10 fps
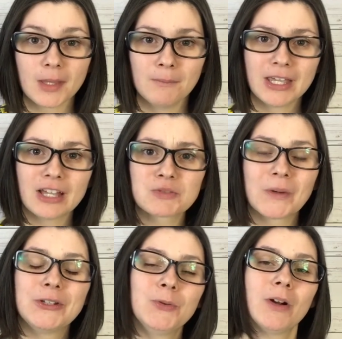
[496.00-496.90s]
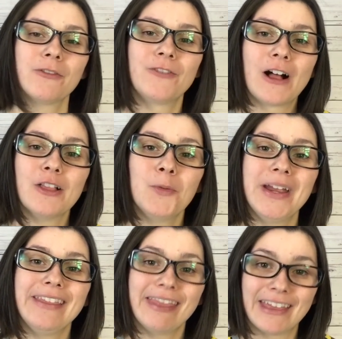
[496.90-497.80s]
Because when you are
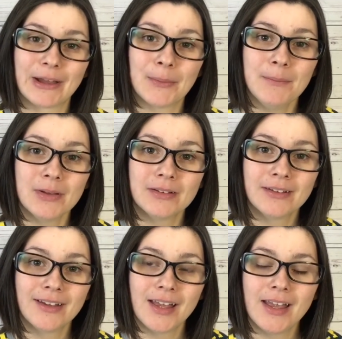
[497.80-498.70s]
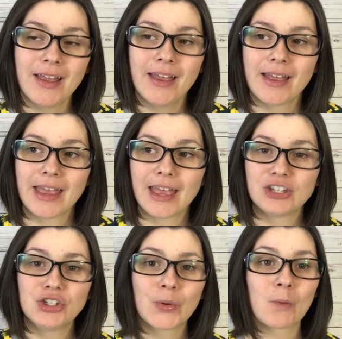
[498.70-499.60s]
following them
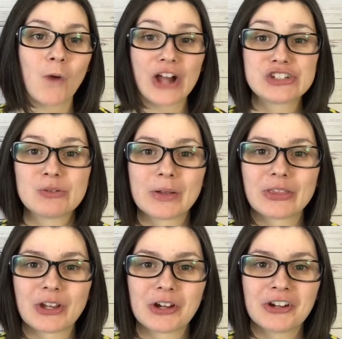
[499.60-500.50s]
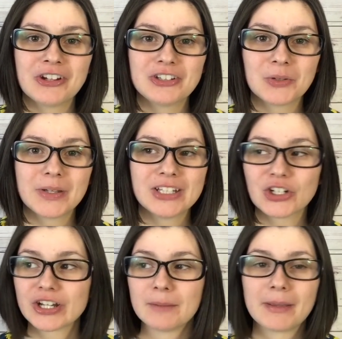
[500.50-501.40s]
and you are watching what they're doing,
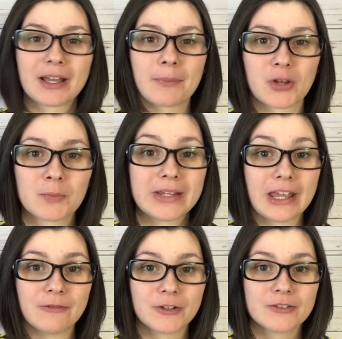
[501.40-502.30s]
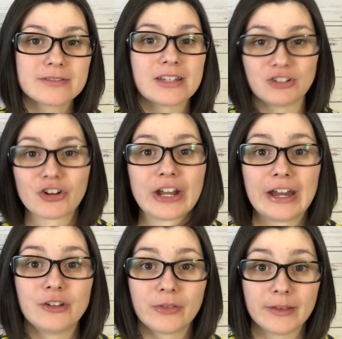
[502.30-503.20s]
you're going to pick up their behaviors and you're going
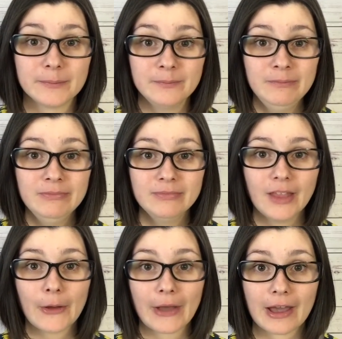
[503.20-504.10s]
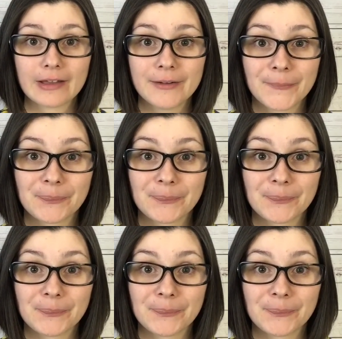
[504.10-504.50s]
to do them. Okay.